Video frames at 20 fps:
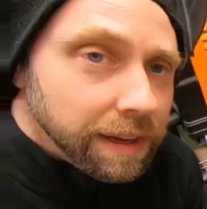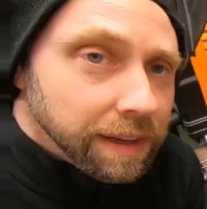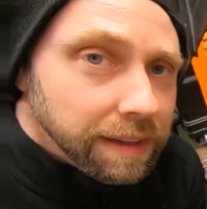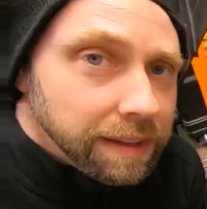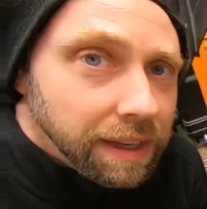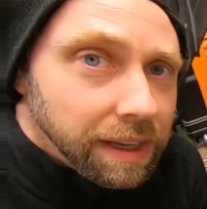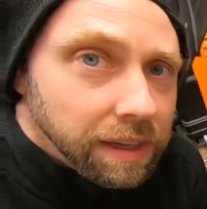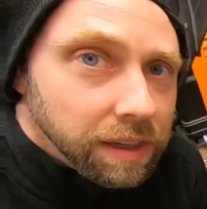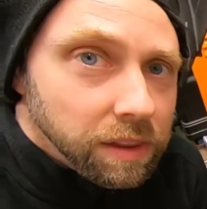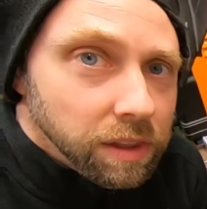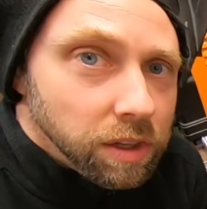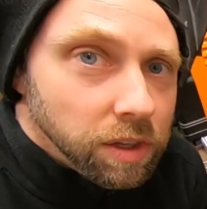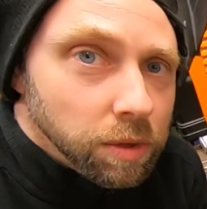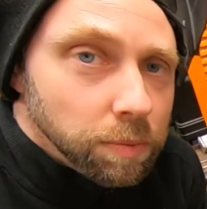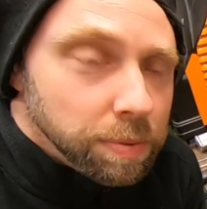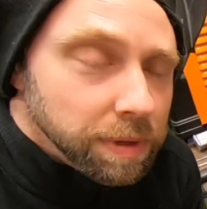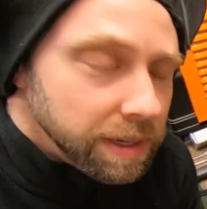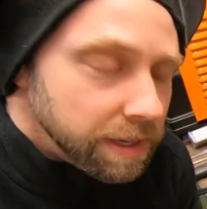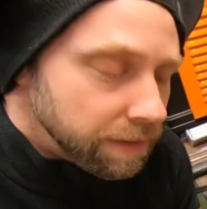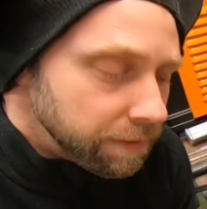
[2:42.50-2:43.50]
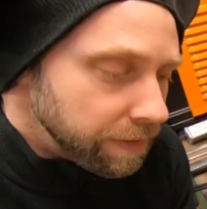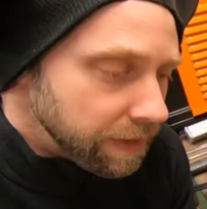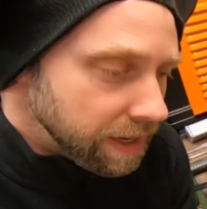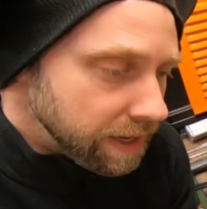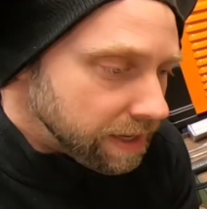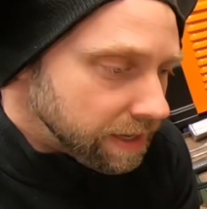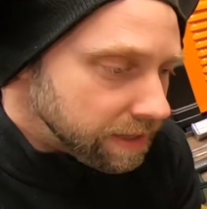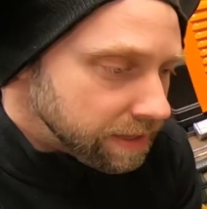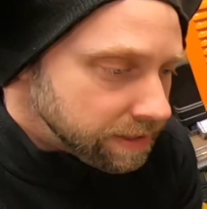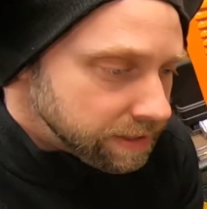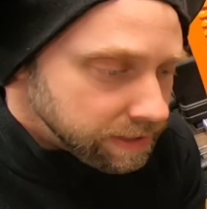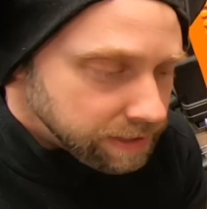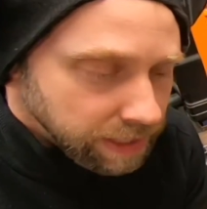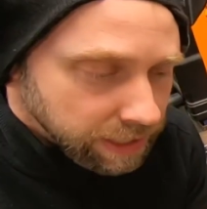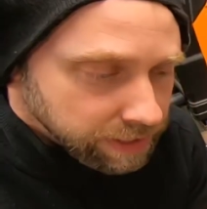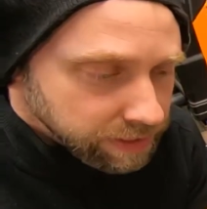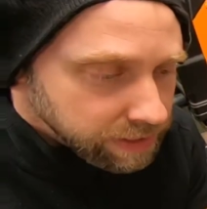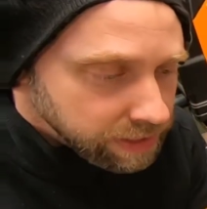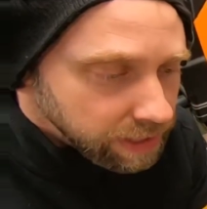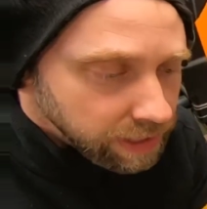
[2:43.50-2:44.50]
Got a little bit of a
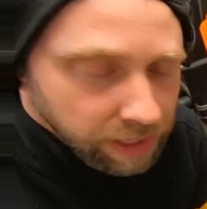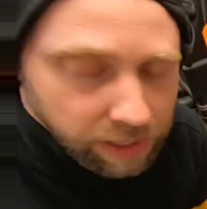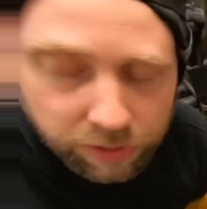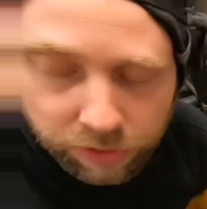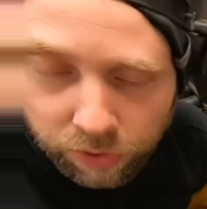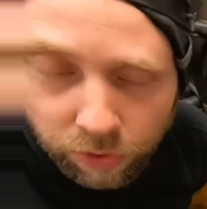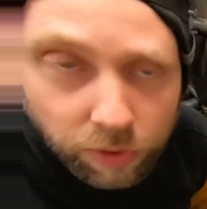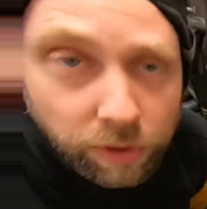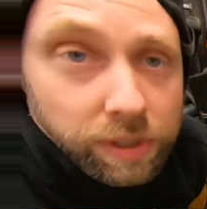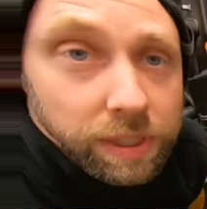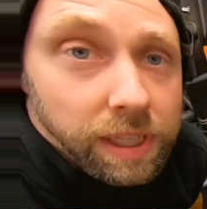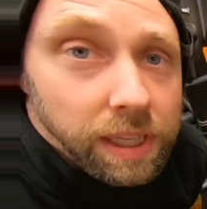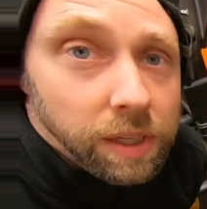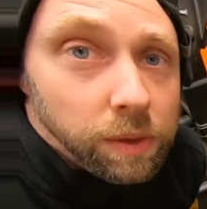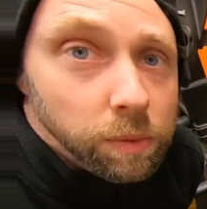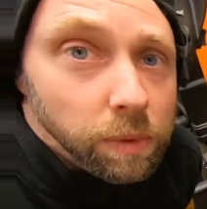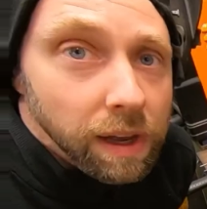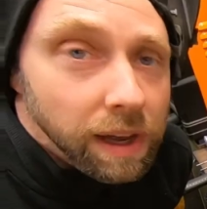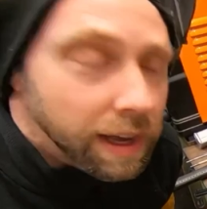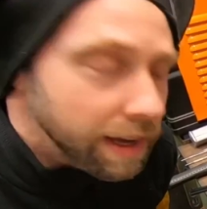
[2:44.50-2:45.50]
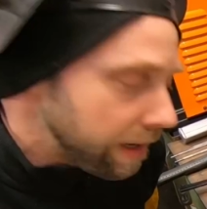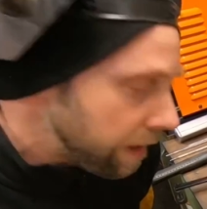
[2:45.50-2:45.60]
60-13 rod.